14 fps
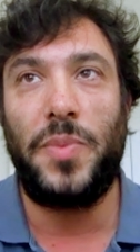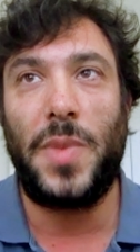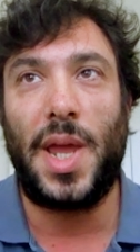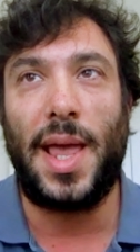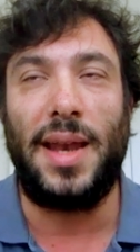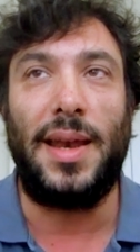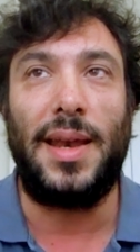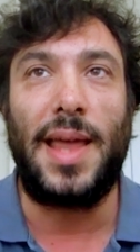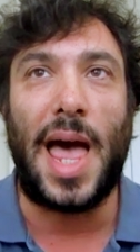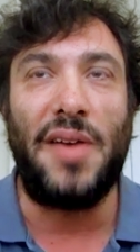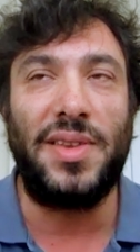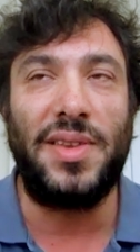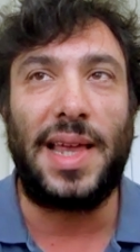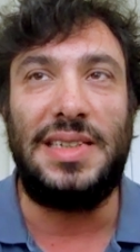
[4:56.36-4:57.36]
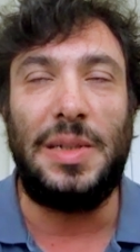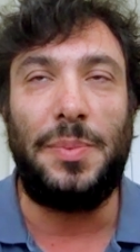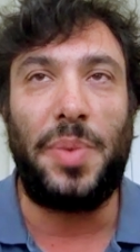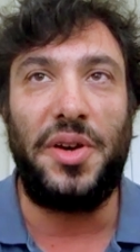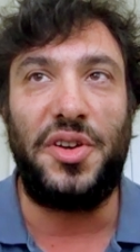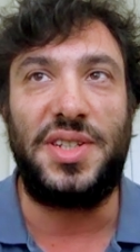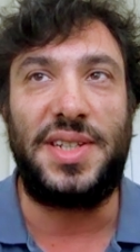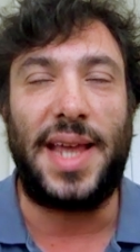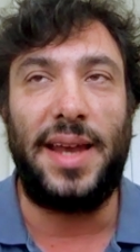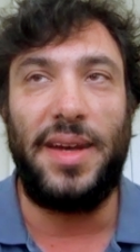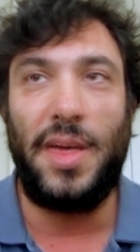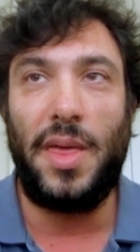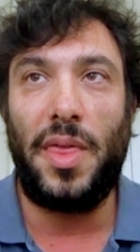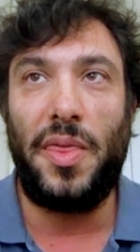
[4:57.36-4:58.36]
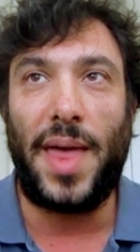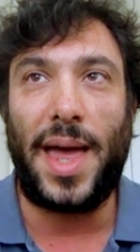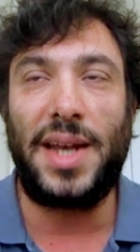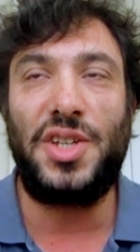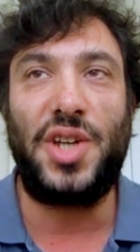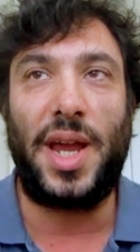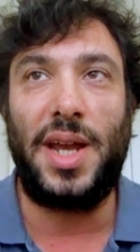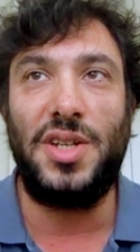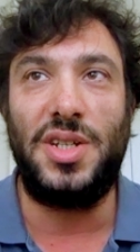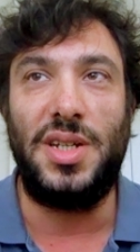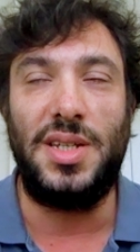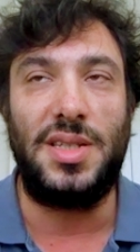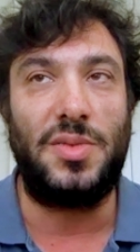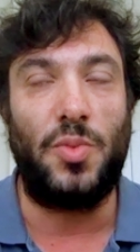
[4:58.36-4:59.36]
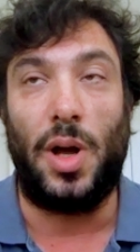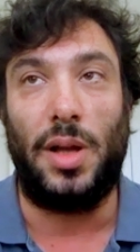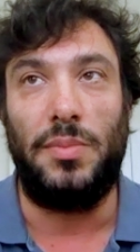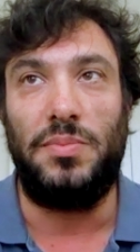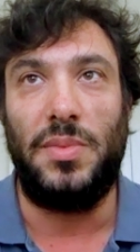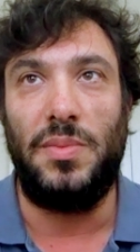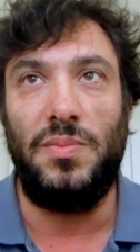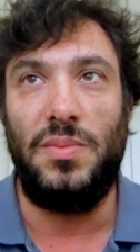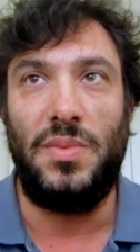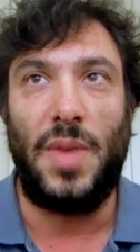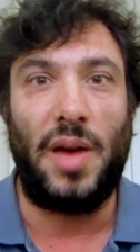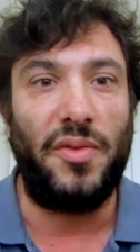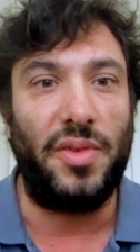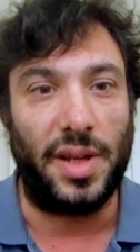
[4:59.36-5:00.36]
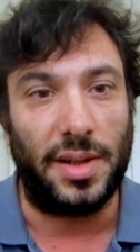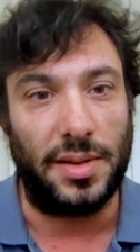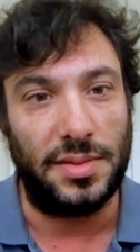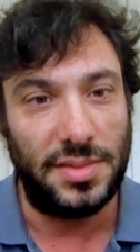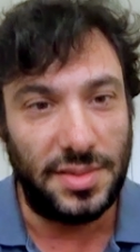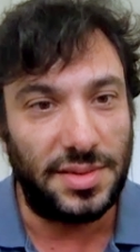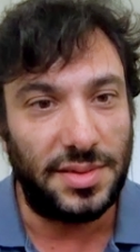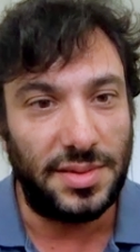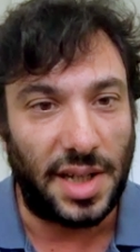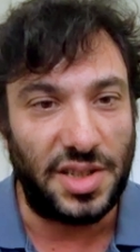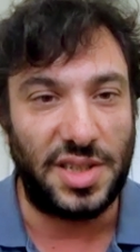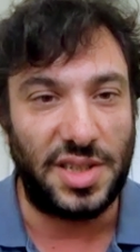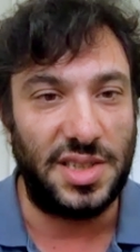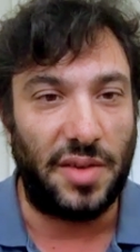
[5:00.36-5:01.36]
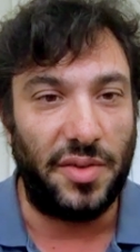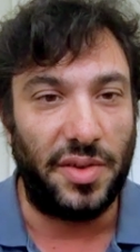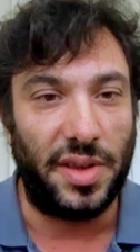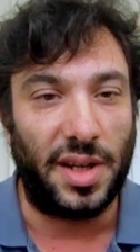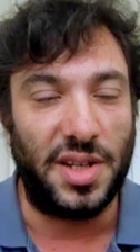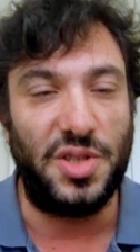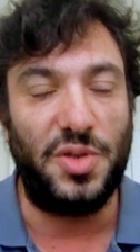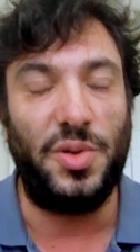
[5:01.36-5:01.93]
And having that deep understanding, that changes, well, everything. That changes everything. Because you